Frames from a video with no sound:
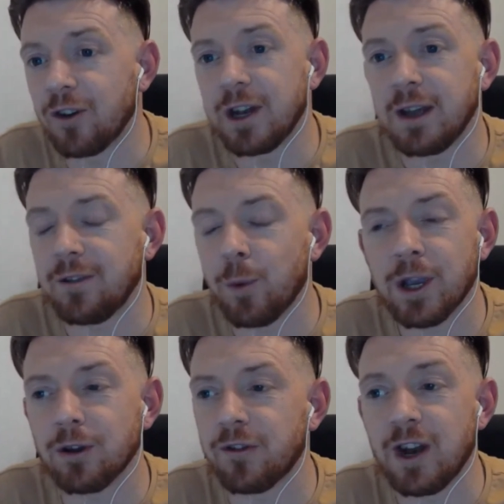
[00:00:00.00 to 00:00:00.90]
And if we
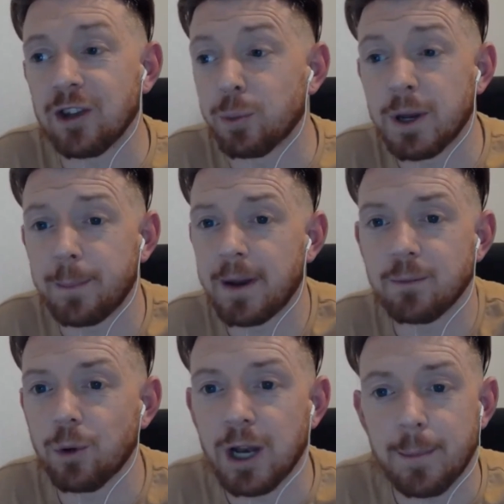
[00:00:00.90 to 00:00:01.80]
could have finished, we'd have been
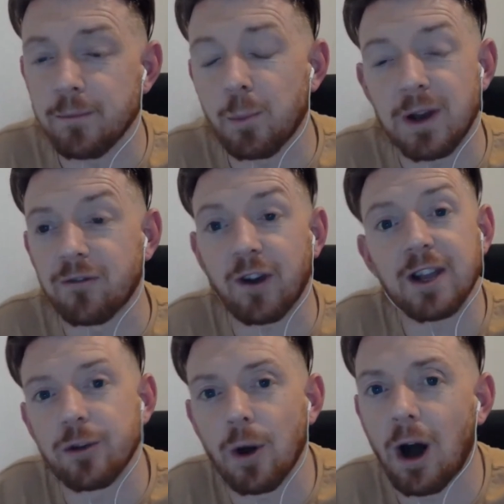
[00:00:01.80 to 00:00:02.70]
winning
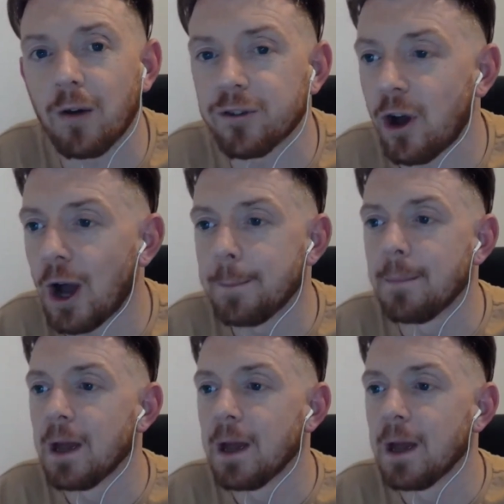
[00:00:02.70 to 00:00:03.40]
3-2 at half time.